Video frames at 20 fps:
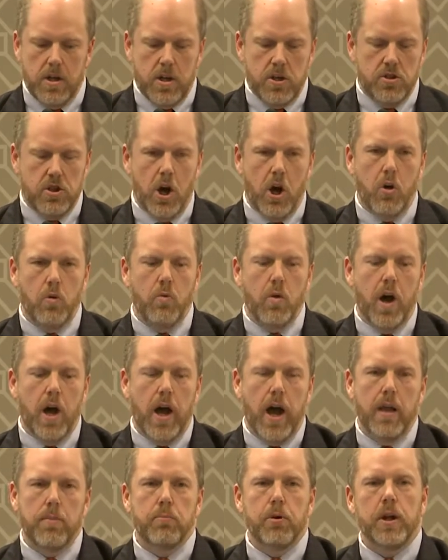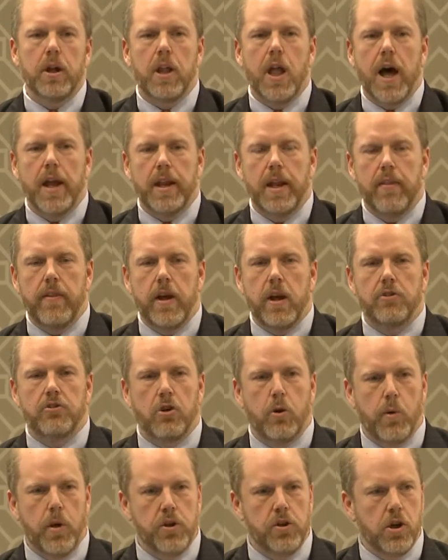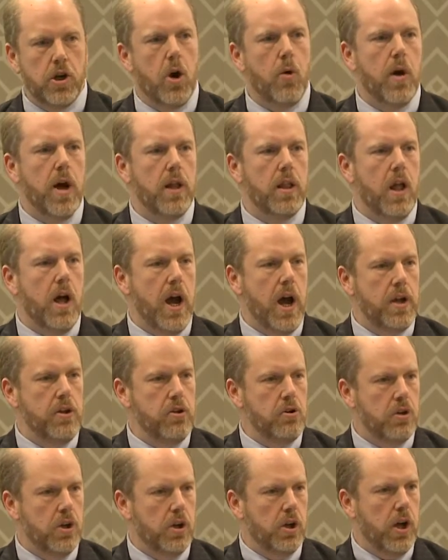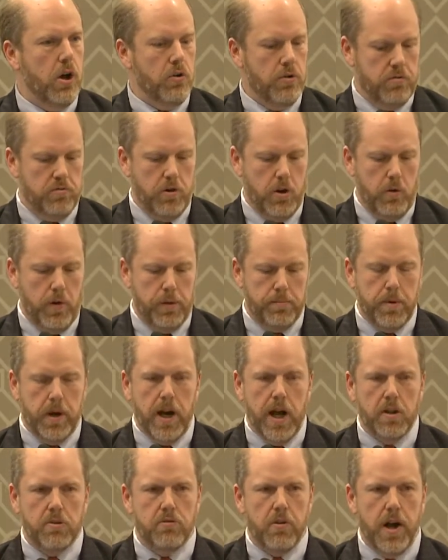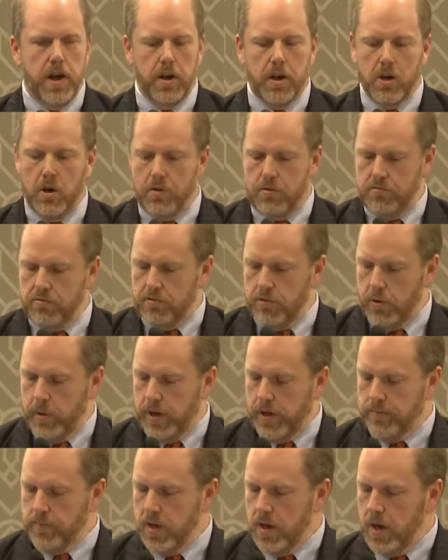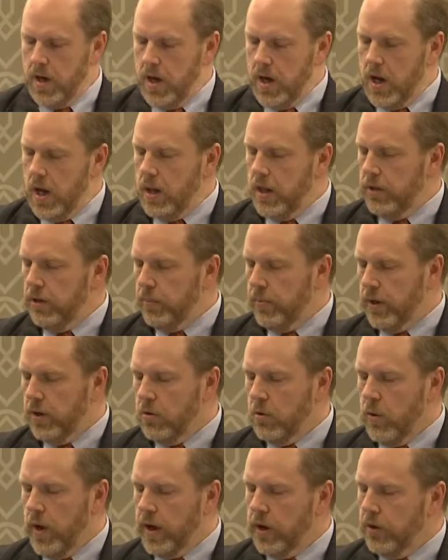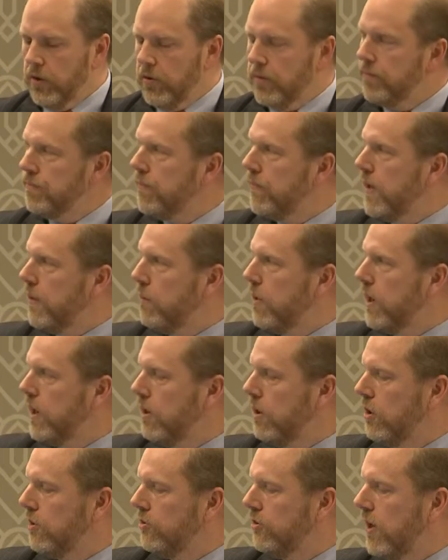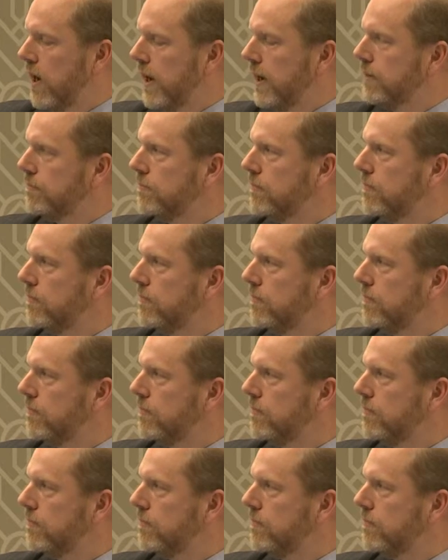So uh, I put a lot in there, so when you go online, you can go through it, but I'll try to go through it a little bit quicker than what it looks like.